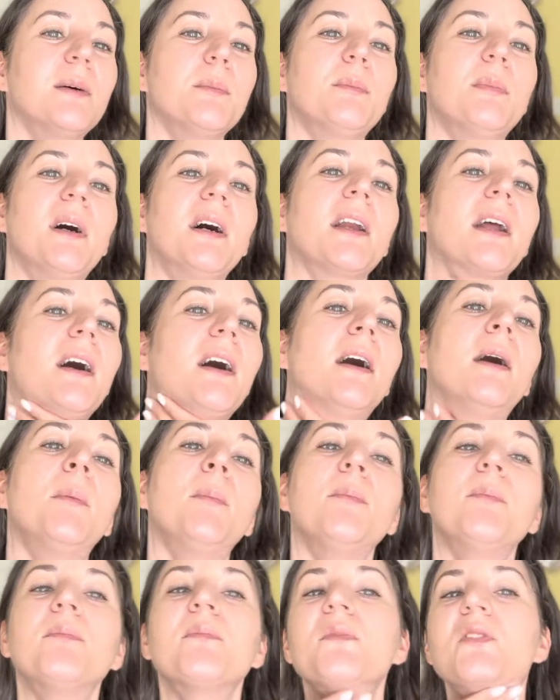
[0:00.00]
But
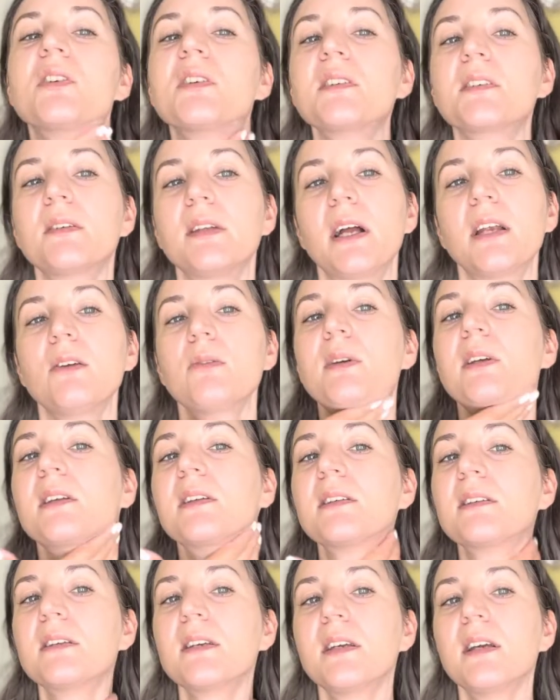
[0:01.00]
just so that you can
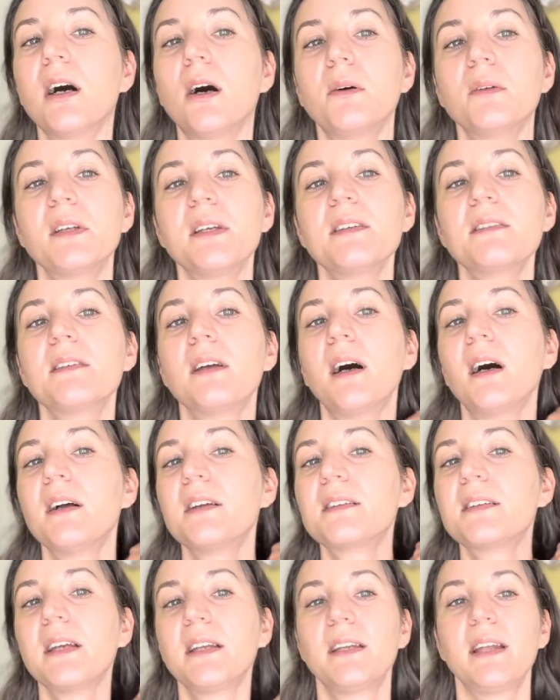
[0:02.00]
see how this
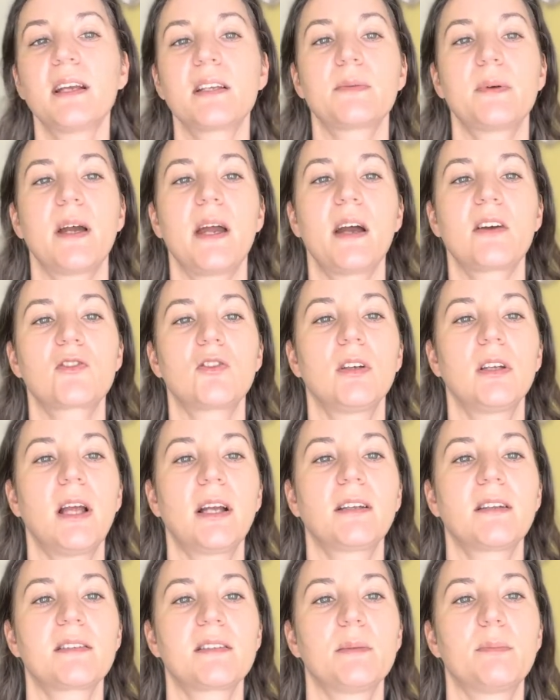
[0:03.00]
does. And that's why I actually
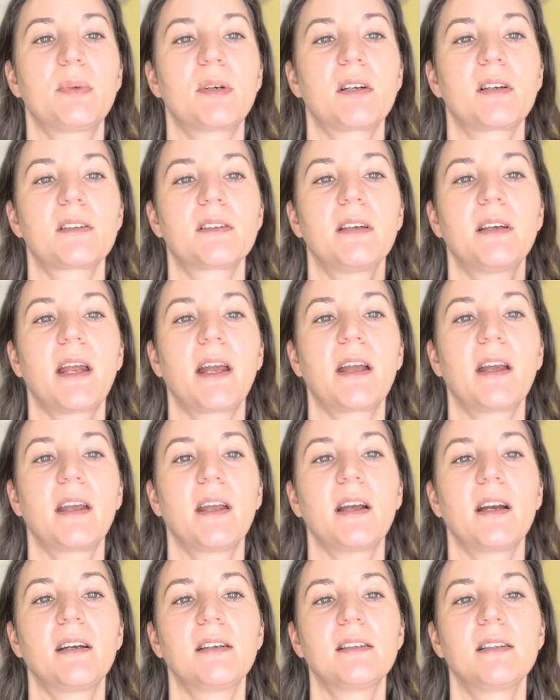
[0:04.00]
like the zipper, because then I can
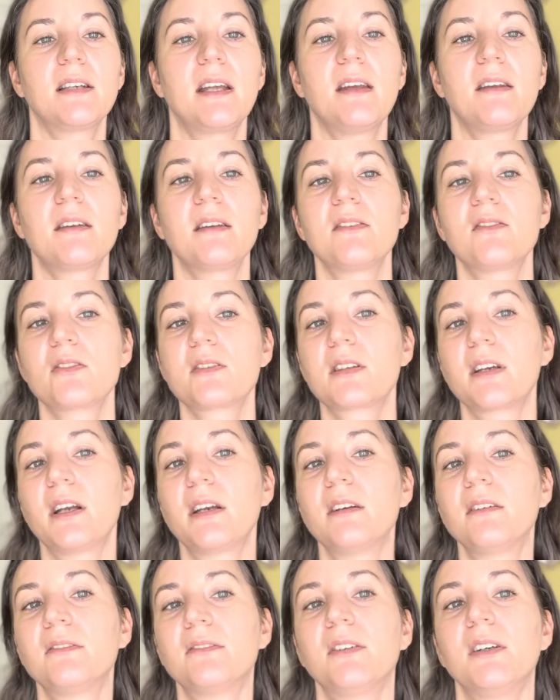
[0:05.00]
get underneath and just kind
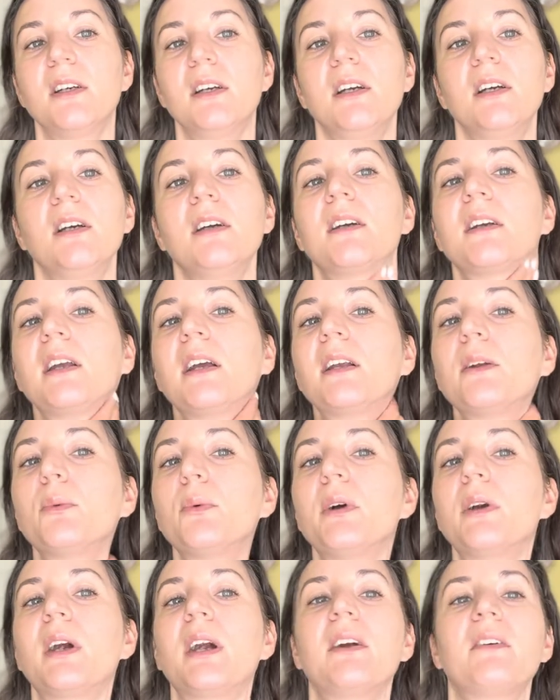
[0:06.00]
of get it
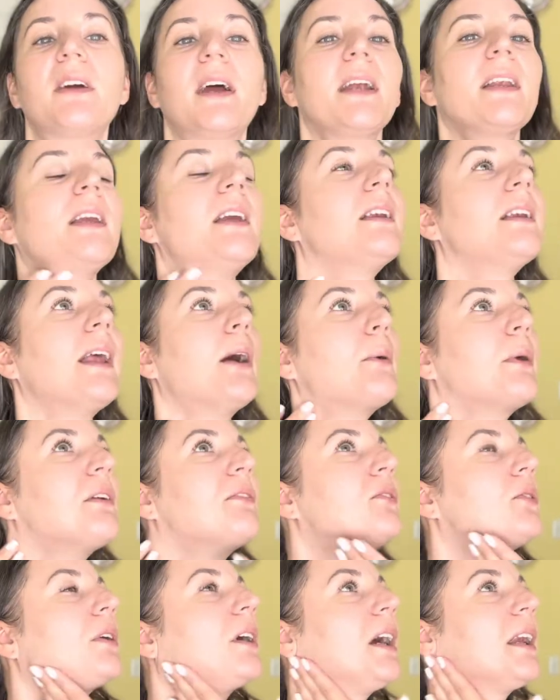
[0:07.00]
wherever I need. Now if
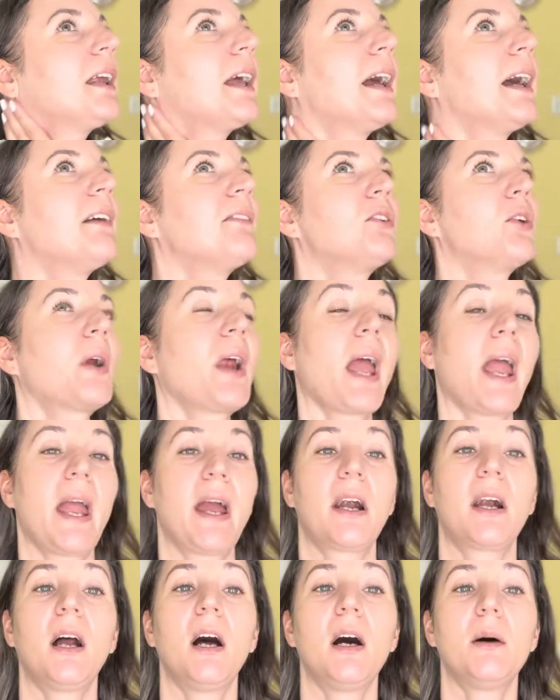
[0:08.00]
you're gonna have your
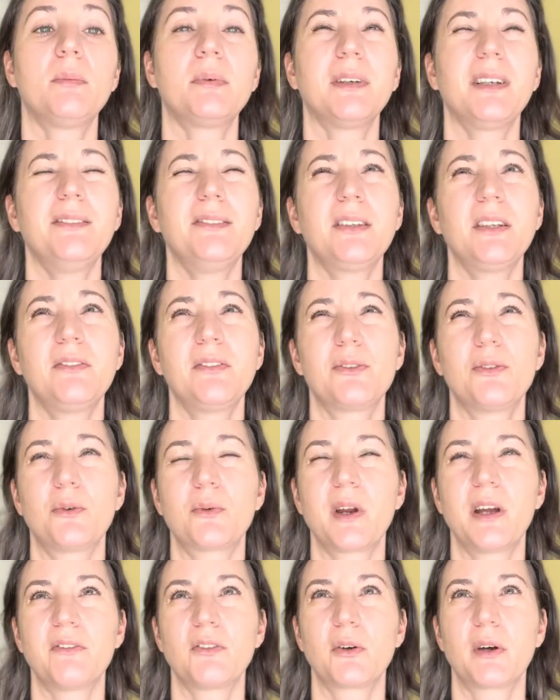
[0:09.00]
hair up, even if you don't
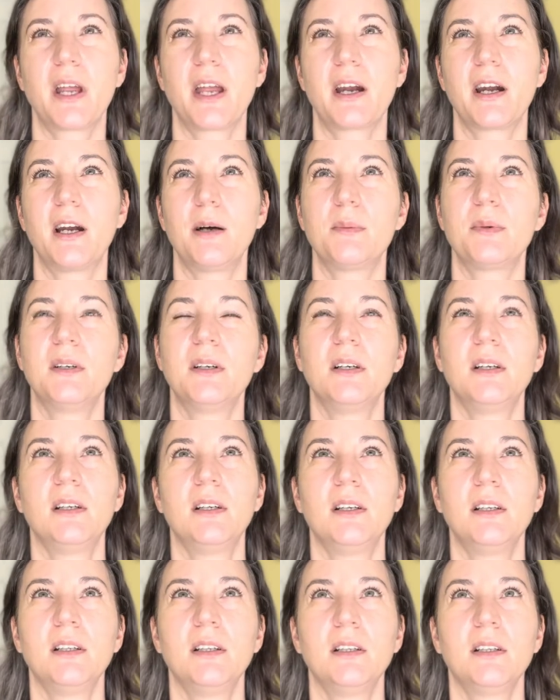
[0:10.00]
have your hair up,
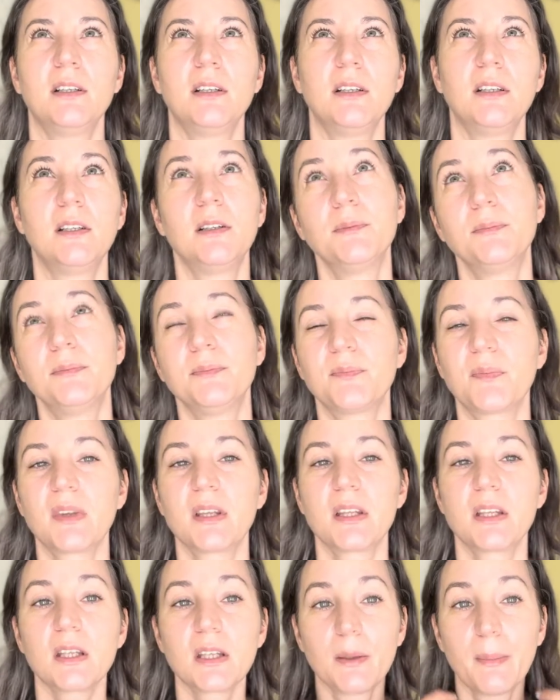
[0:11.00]

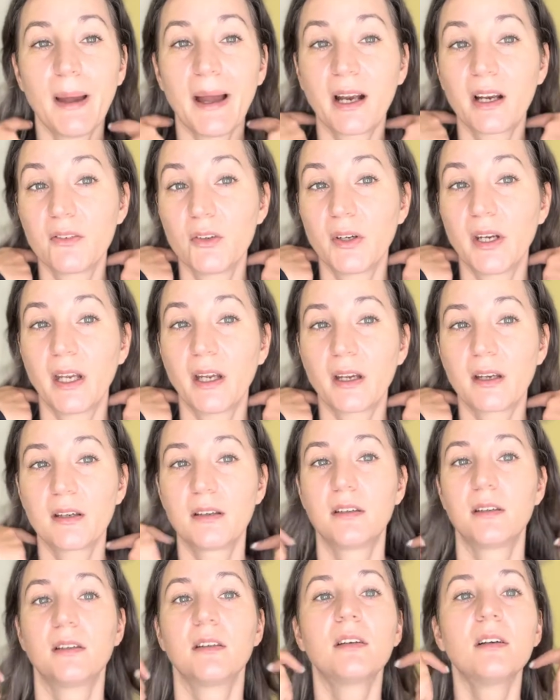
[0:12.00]
the back of your neck,
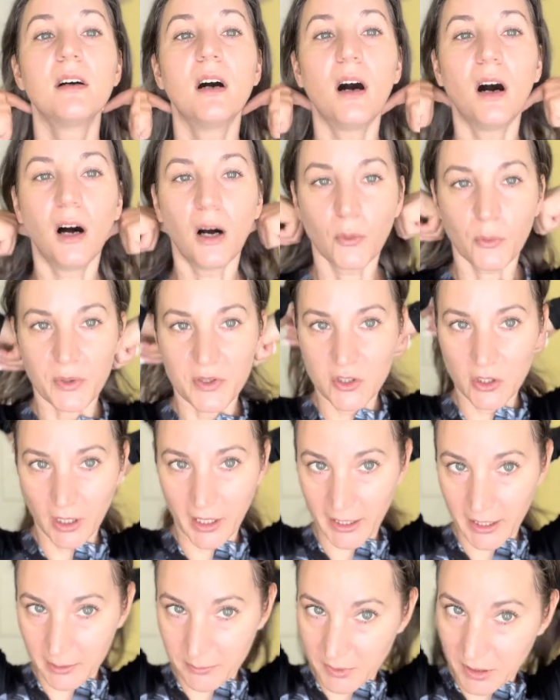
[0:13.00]
which I
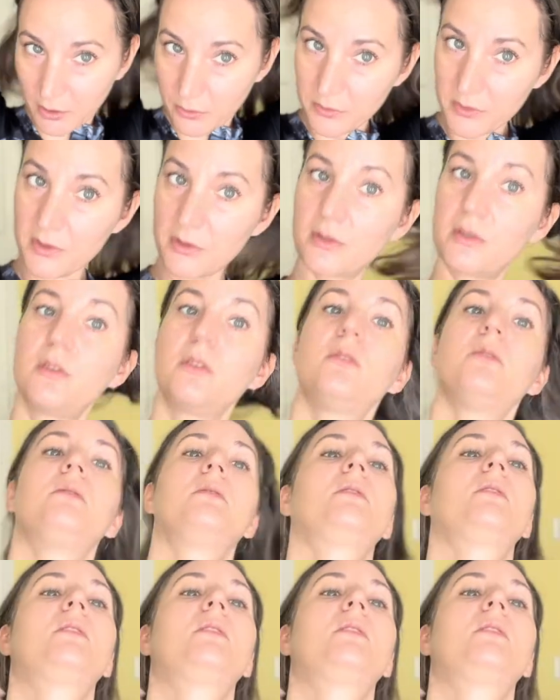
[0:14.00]
am going to do,